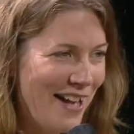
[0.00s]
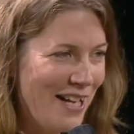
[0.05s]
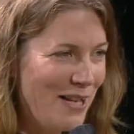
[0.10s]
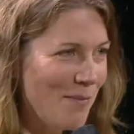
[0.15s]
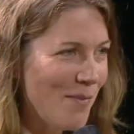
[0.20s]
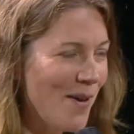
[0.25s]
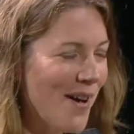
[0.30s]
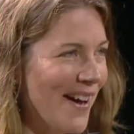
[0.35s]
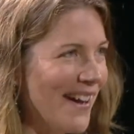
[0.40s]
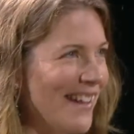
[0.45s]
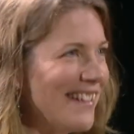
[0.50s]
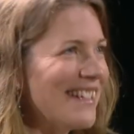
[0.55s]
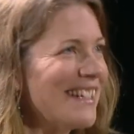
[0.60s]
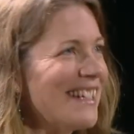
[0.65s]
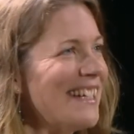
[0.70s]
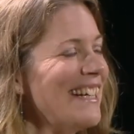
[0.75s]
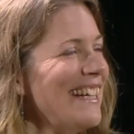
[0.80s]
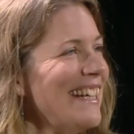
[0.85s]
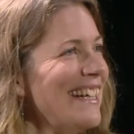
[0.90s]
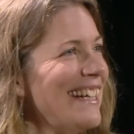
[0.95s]
in mind.
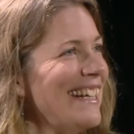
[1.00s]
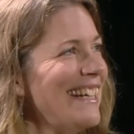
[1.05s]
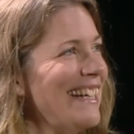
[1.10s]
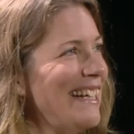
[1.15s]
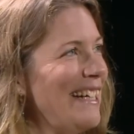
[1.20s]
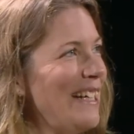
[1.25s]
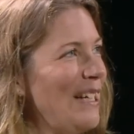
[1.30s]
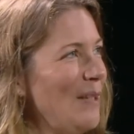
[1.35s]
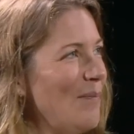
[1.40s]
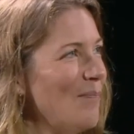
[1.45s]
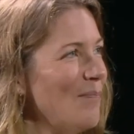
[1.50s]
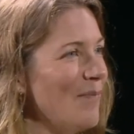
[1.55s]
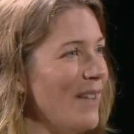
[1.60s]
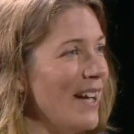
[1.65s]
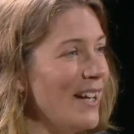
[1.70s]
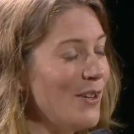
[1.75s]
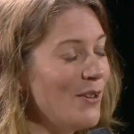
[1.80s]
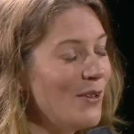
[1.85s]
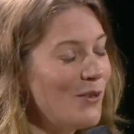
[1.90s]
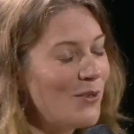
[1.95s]

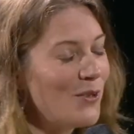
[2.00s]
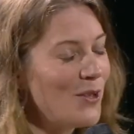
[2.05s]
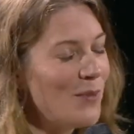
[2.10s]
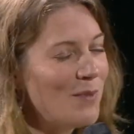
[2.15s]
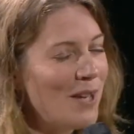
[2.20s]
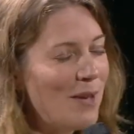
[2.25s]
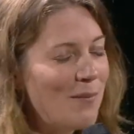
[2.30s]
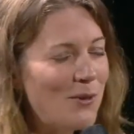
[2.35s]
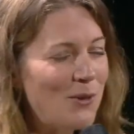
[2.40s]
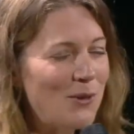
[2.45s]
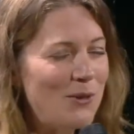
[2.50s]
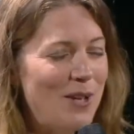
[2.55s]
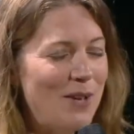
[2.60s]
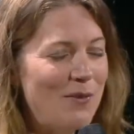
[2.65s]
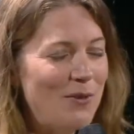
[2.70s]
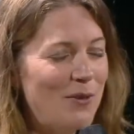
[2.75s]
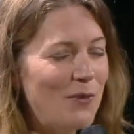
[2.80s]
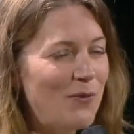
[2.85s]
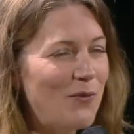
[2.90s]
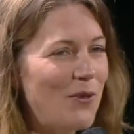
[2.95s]
And you sometimes also have
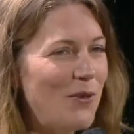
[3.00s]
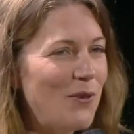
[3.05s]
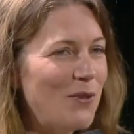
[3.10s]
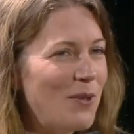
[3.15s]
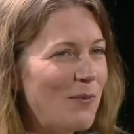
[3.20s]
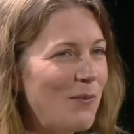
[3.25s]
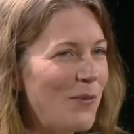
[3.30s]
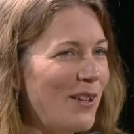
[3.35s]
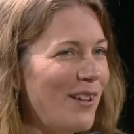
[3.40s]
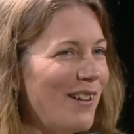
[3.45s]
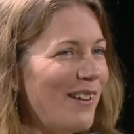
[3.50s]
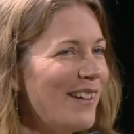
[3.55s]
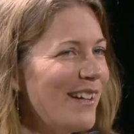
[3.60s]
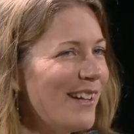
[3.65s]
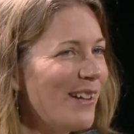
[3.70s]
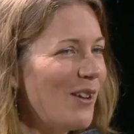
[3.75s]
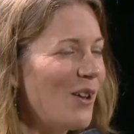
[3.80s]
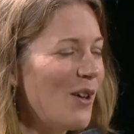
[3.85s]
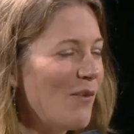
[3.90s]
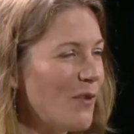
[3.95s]
to infuse them with a
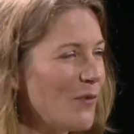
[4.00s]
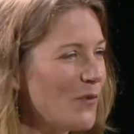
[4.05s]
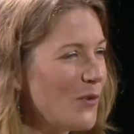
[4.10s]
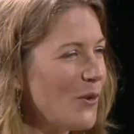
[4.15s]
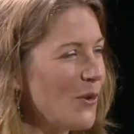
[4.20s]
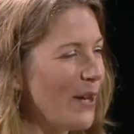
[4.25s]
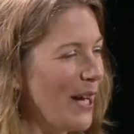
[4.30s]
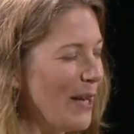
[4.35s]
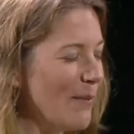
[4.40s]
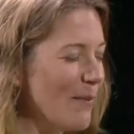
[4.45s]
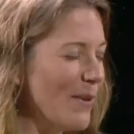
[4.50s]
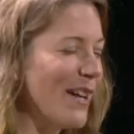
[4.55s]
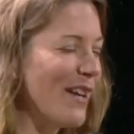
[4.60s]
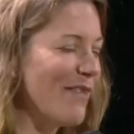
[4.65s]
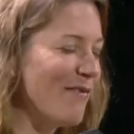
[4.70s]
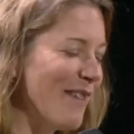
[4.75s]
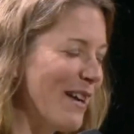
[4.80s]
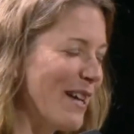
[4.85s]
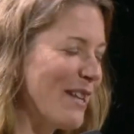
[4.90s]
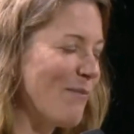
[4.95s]
little love of cooking. But I
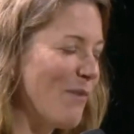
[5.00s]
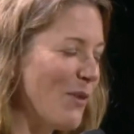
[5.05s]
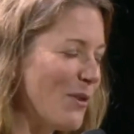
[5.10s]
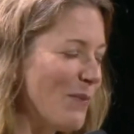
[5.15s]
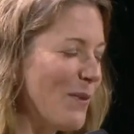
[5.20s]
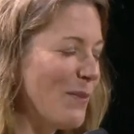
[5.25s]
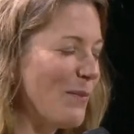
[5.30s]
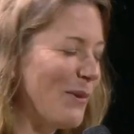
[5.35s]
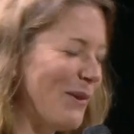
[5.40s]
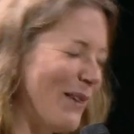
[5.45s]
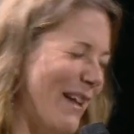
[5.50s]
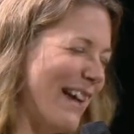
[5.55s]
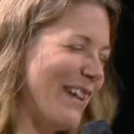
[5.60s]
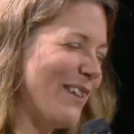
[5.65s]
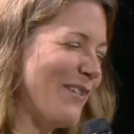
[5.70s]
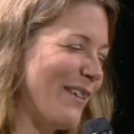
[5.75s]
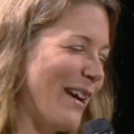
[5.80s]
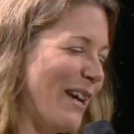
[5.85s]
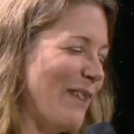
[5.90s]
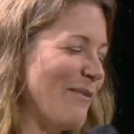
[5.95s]
find most people like cooking